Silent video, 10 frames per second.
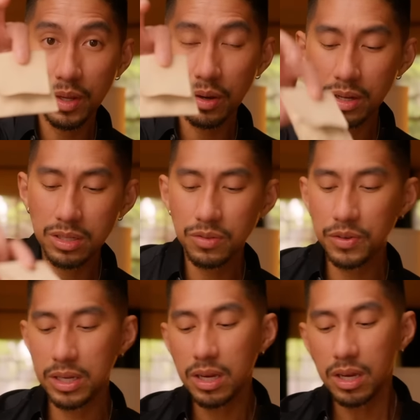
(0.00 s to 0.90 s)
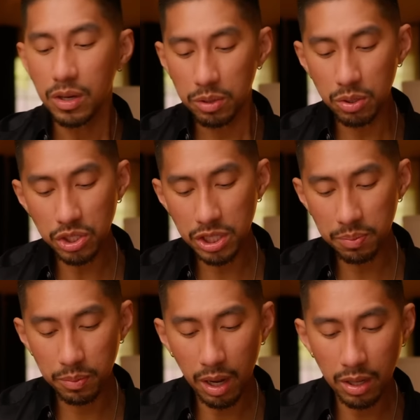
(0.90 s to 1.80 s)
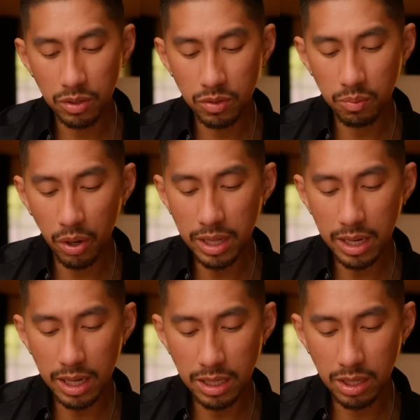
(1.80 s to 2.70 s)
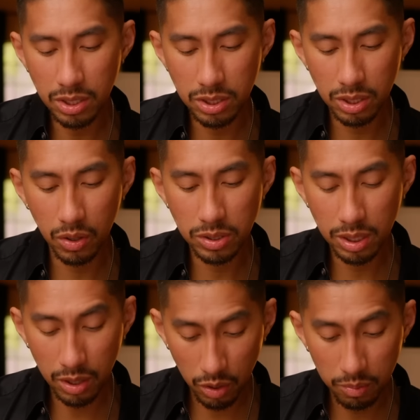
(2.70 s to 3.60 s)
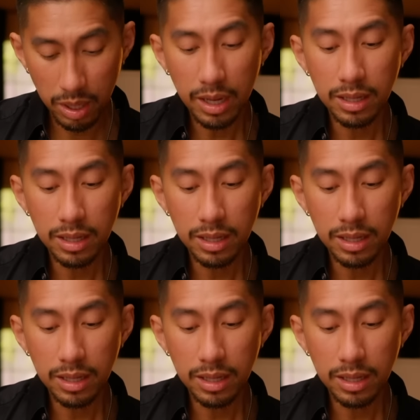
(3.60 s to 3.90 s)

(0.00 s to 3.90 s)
Okay, this is free. We do ship uh, to more than 80 countries across the globe.